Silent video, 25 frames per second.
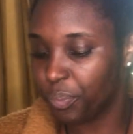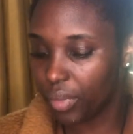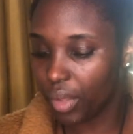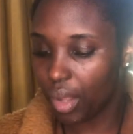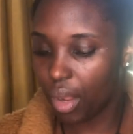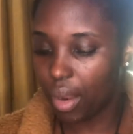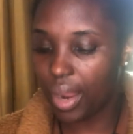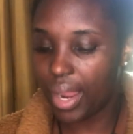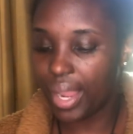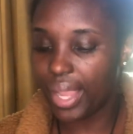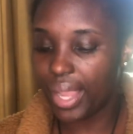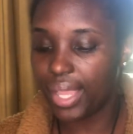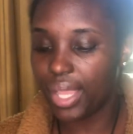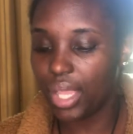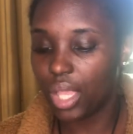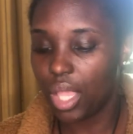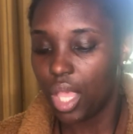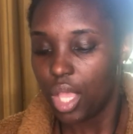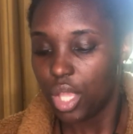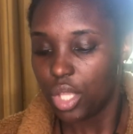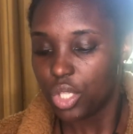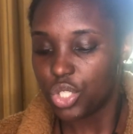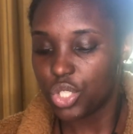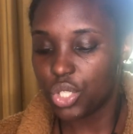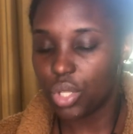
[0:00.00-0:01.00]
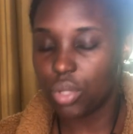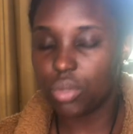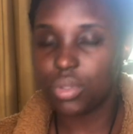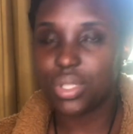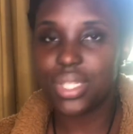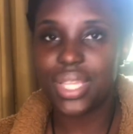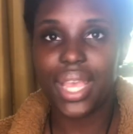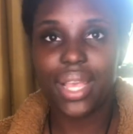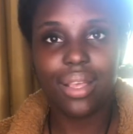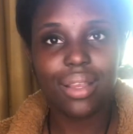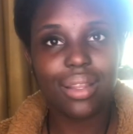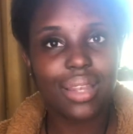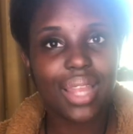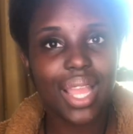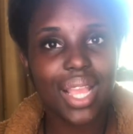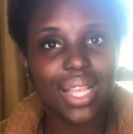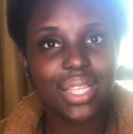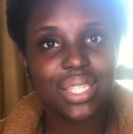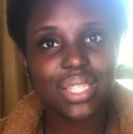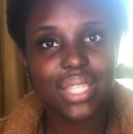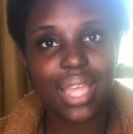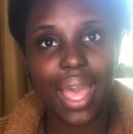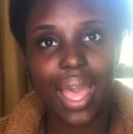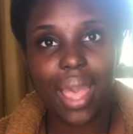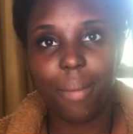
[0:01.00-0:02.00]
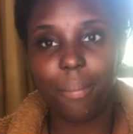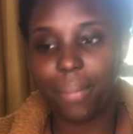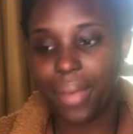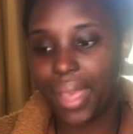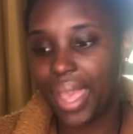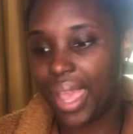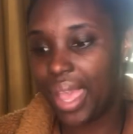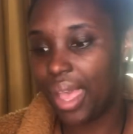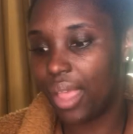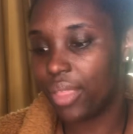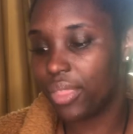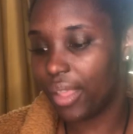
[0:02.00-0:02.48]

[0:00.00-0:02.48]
All right. So take a nice hot bath.